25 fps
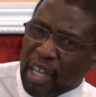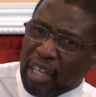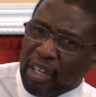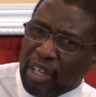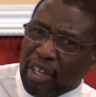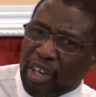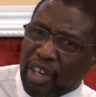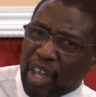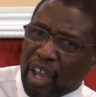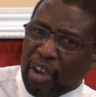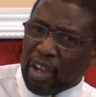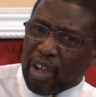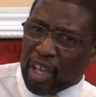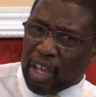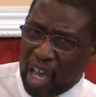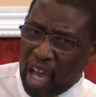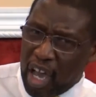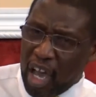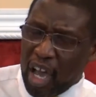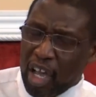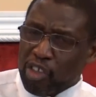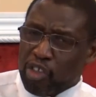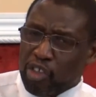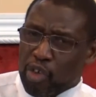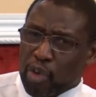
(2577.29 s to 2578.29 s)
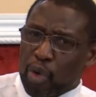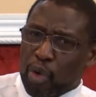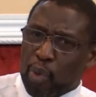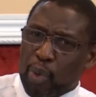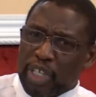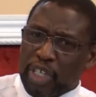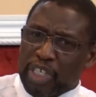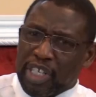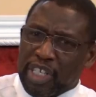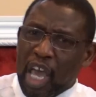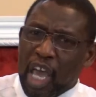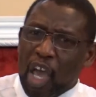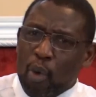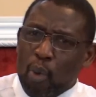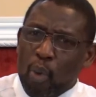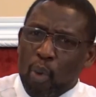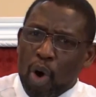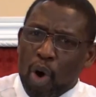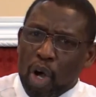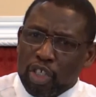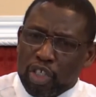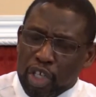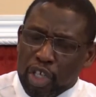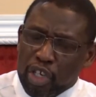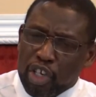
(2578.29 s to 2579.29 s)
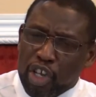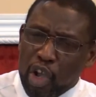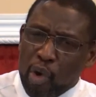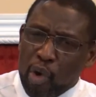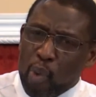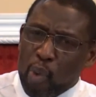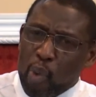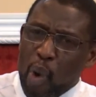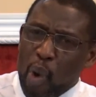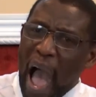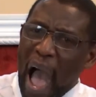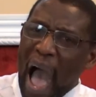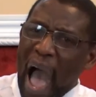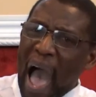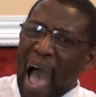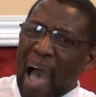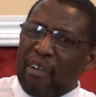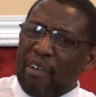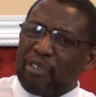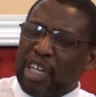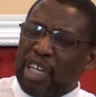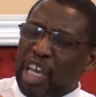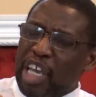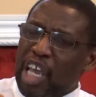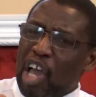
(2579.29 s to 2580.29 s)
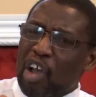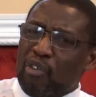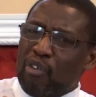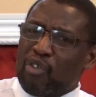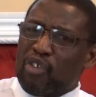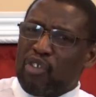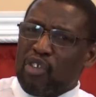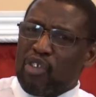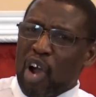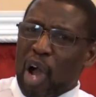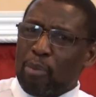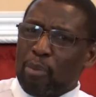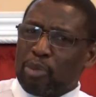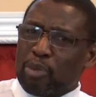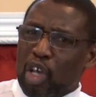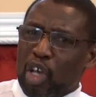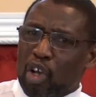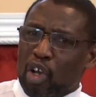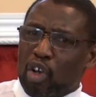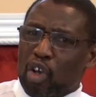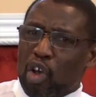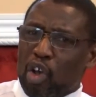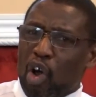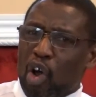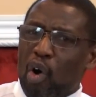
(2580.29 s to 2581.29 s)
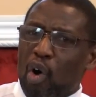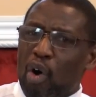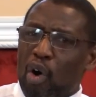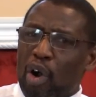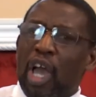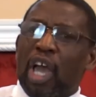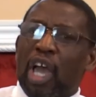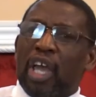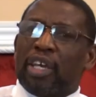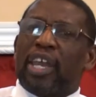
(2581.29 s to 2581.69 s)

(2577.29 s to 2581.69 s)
their country, which was derived from the Lord,